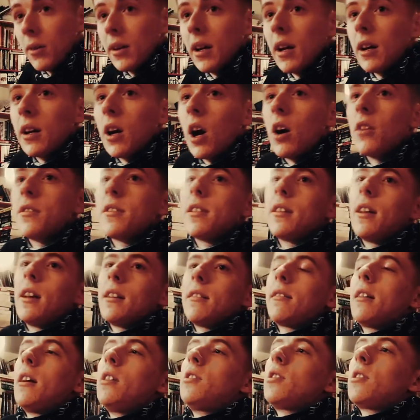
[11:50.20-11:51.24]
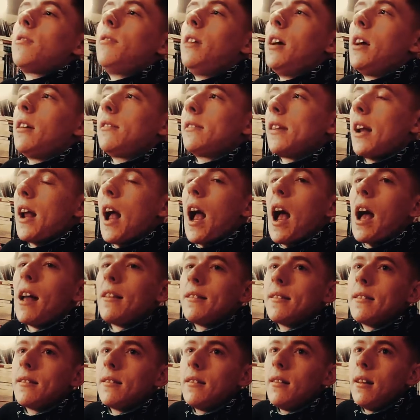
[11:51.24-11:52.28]
when I got to that stage, I realised I had
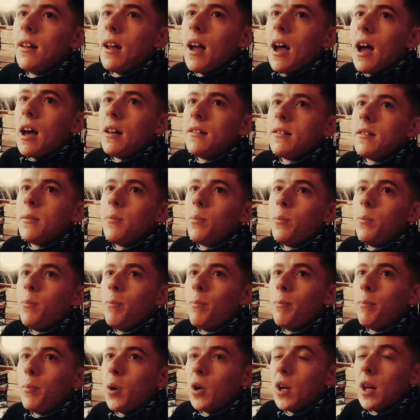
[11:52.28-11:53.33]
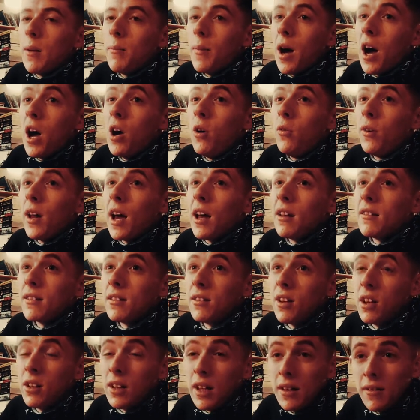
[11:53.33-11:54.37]
to put it in my own hands and
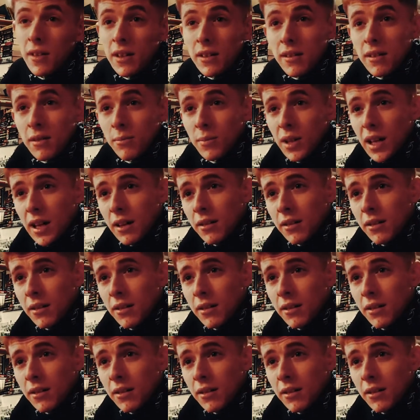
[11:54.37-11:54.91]
not leave it in someone